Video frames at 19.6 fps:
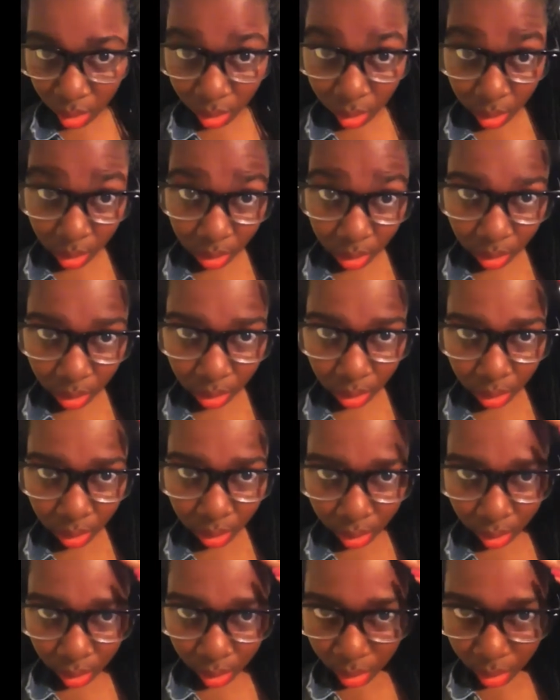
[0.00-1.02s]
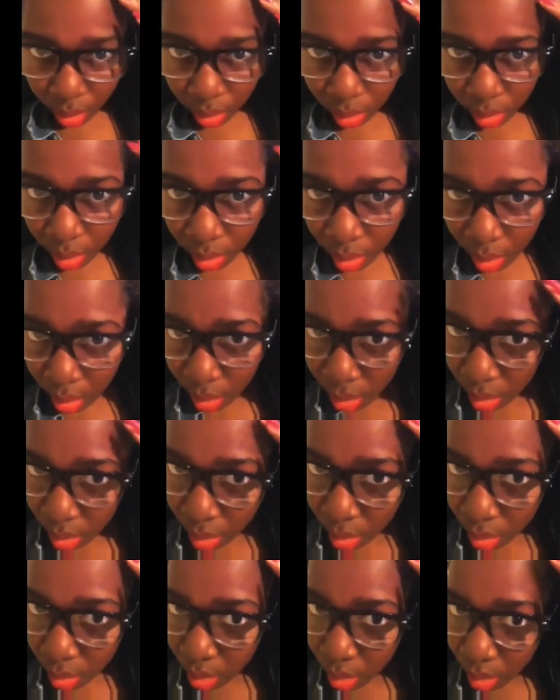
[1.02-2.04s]

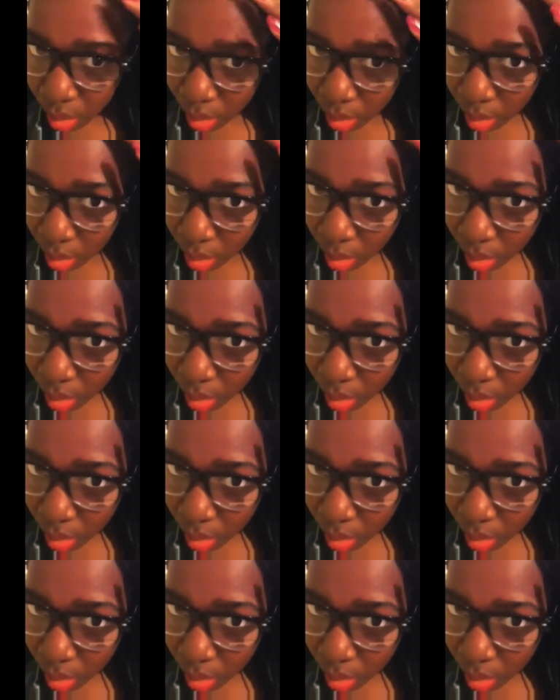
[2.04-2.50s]
(silence)